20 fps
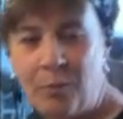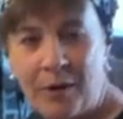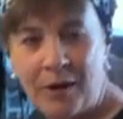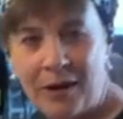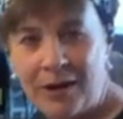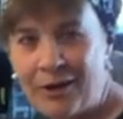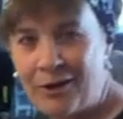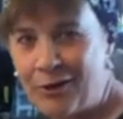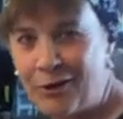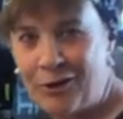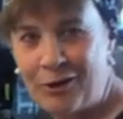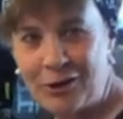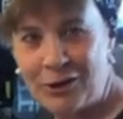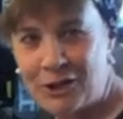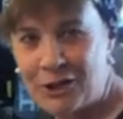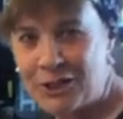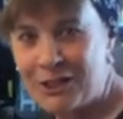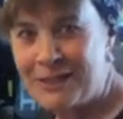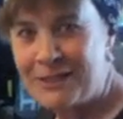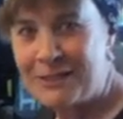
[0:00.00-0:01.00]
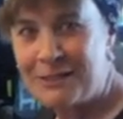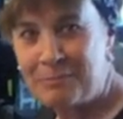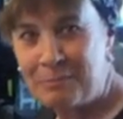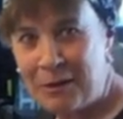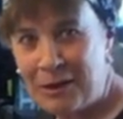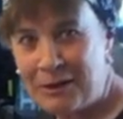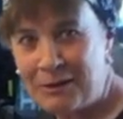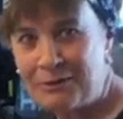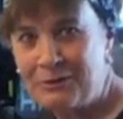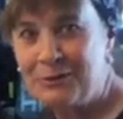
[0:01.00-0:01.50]
my gosh, it
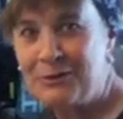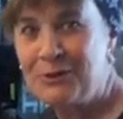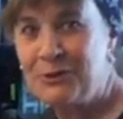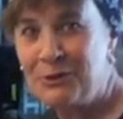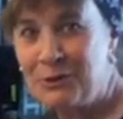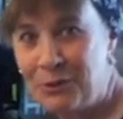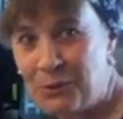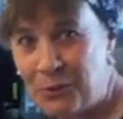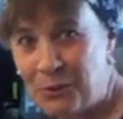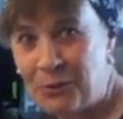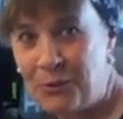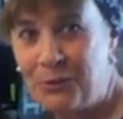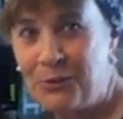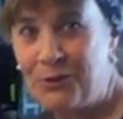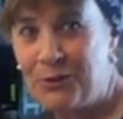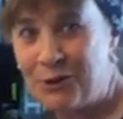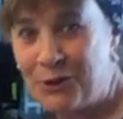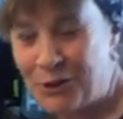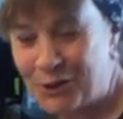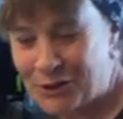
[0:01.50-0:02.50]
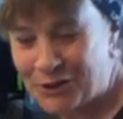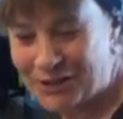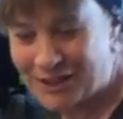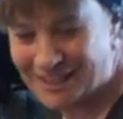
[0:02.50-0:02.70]
smells so good.